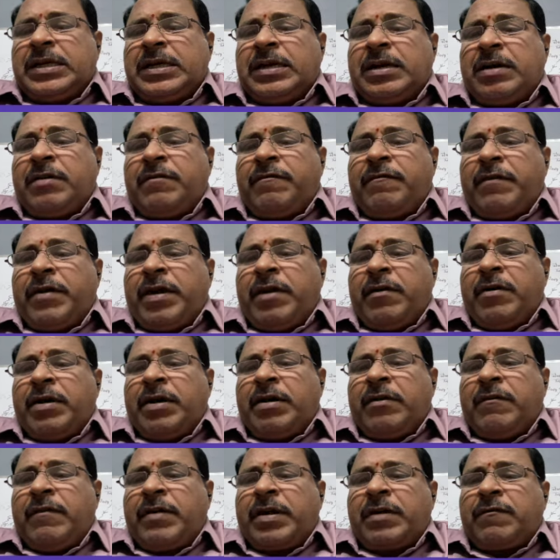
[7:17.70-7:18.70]

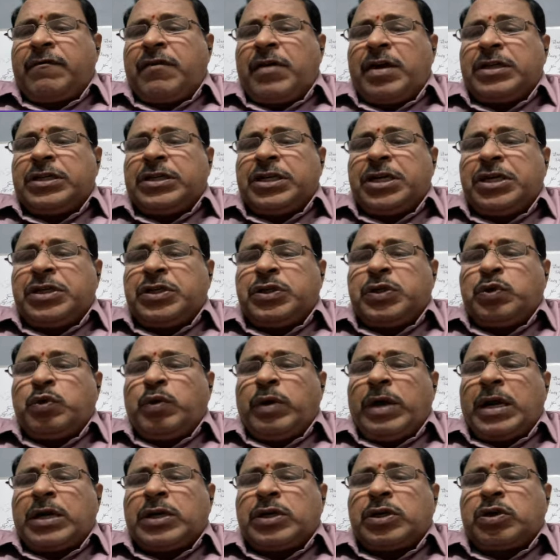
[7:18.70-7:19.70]
work function is
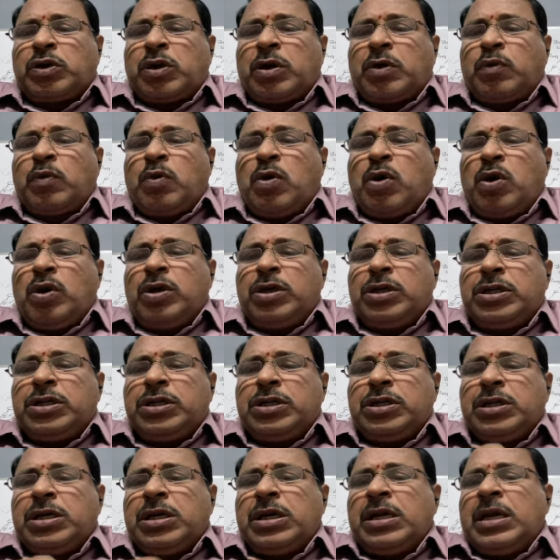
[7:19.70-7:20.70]
2 electron
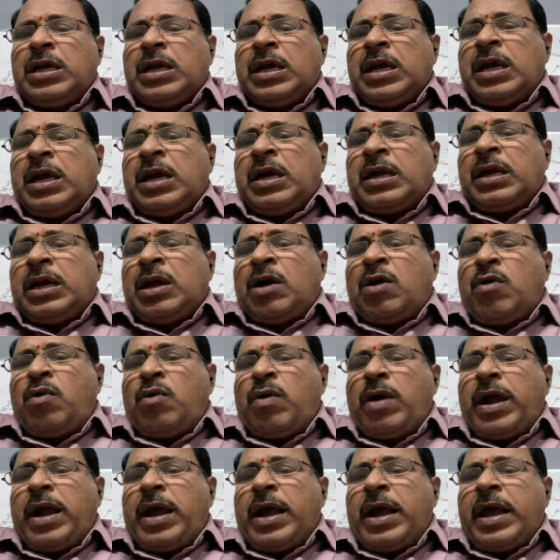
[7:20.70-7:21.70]
volts.
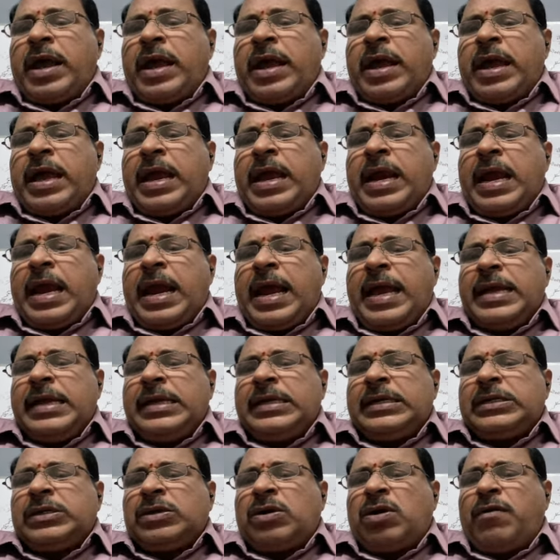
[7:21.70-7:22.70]
Now, a
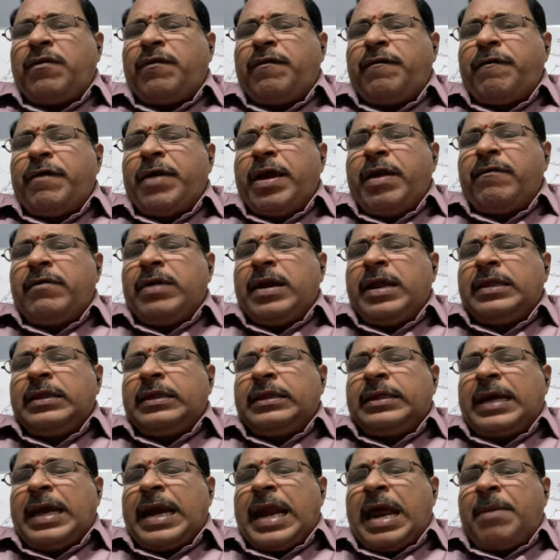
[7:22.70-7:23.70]
light of
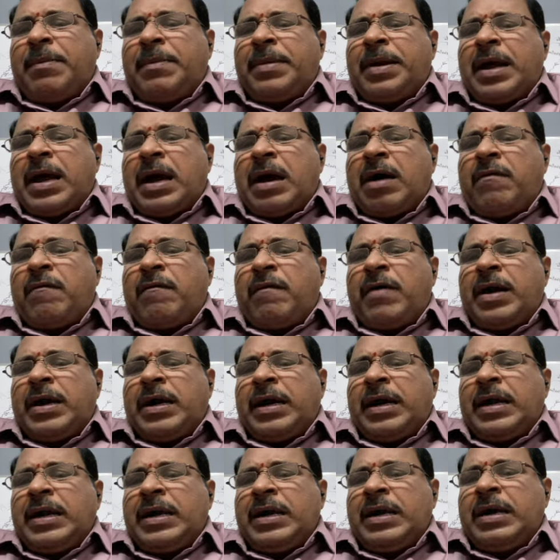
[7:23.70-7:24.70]
wavelength lambda
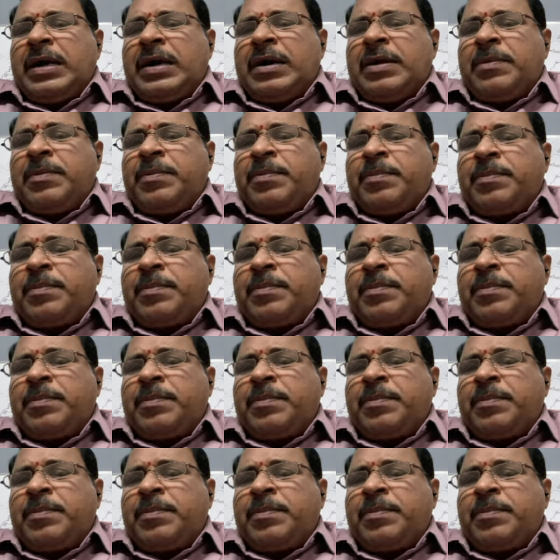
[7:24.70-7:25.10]
1